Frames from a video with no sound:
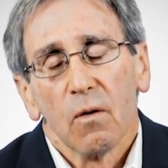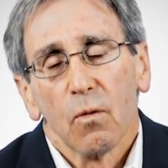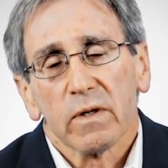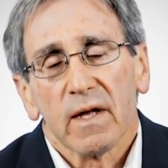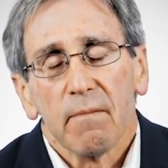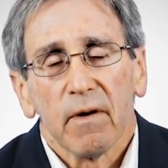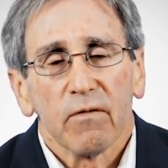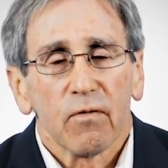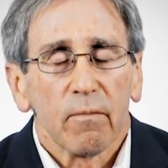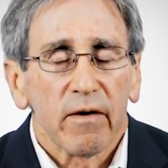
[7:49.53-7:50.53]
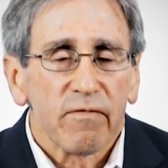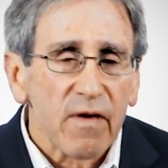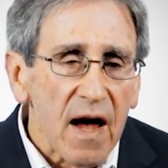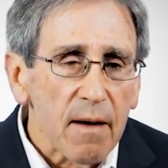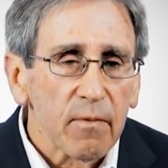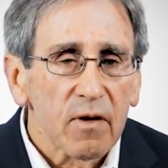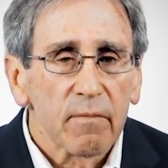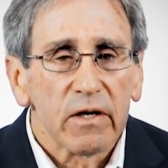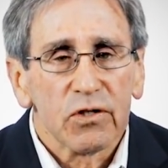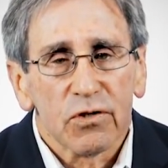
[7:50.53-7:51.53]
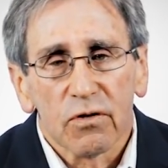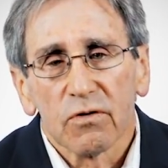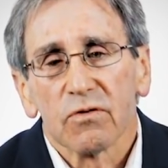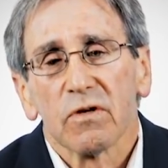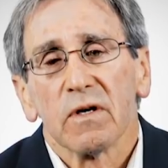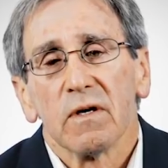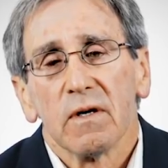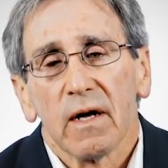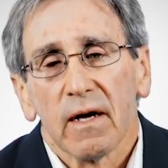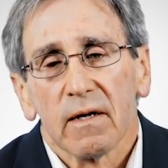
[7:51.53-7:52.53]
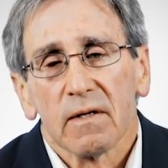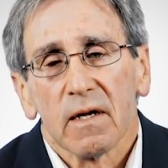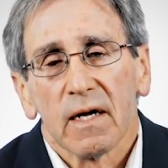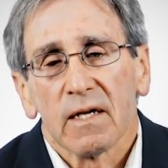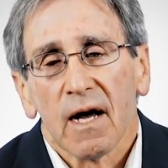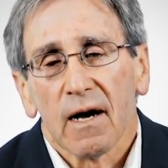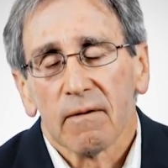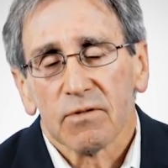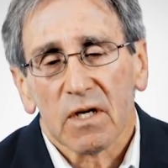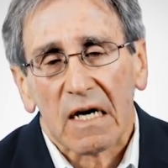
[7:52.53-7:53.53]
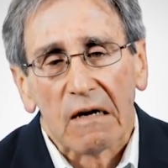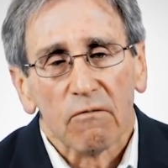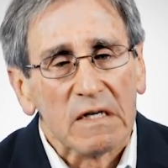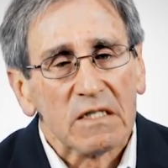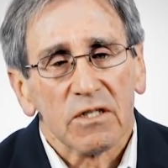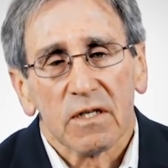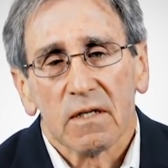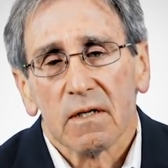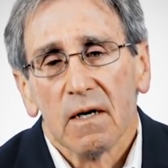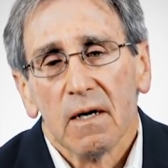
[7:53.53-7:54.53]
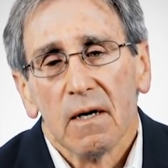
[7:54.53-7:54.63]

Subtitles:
what that meant for my family and my children, and at times the gut-wrenching